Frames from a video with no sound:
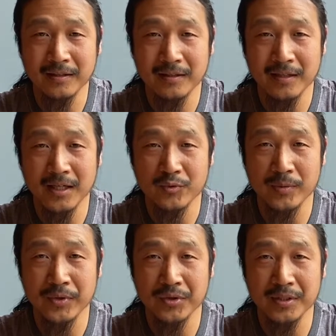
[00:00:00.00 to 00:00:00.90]

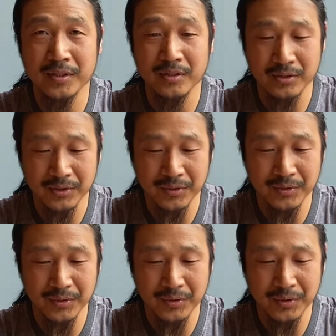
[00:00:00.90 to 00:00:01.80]
contribution
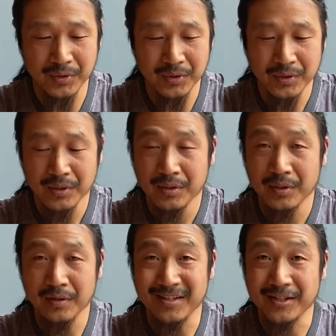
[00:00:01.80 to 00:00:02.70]
to
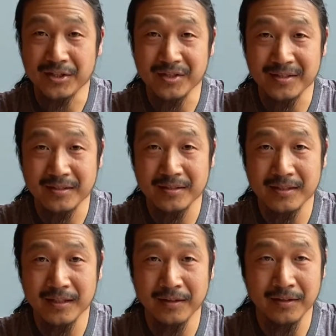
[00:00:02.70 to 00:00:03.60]
the dishes
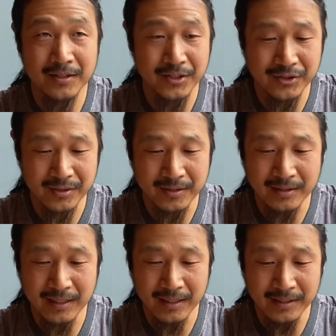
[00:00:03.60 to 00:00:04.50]
in the kitchen,
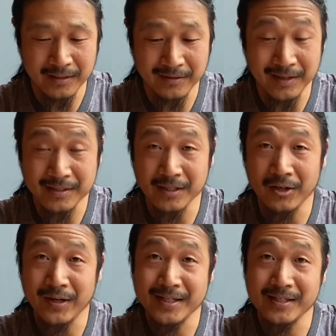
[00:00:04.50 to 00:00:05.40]
and that's
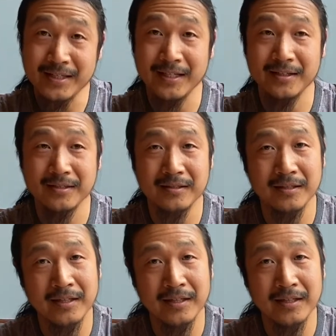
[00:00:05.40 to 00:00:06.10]
how I see it.